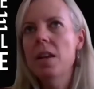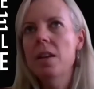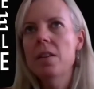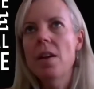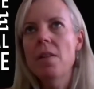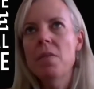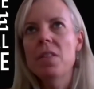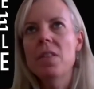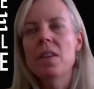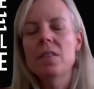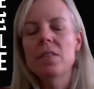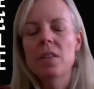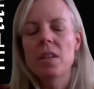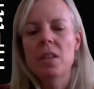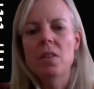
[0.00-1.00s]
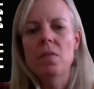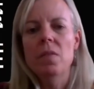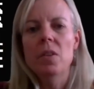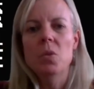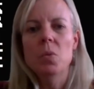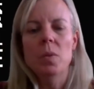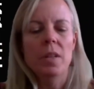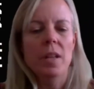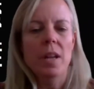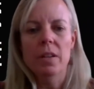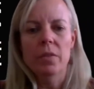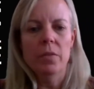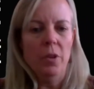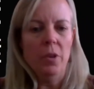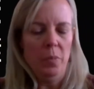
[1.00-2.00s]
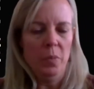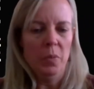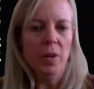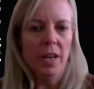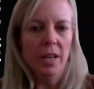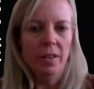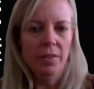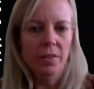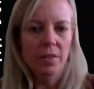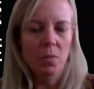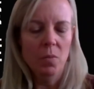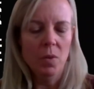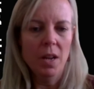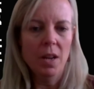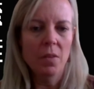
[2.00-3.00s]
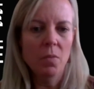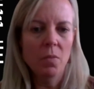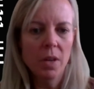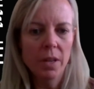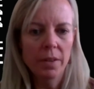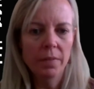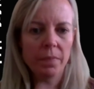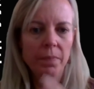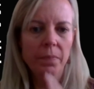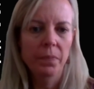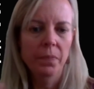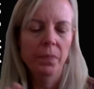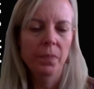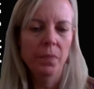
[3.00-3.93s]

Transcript: And everything is individual, not groups, right? Is it one-on-one?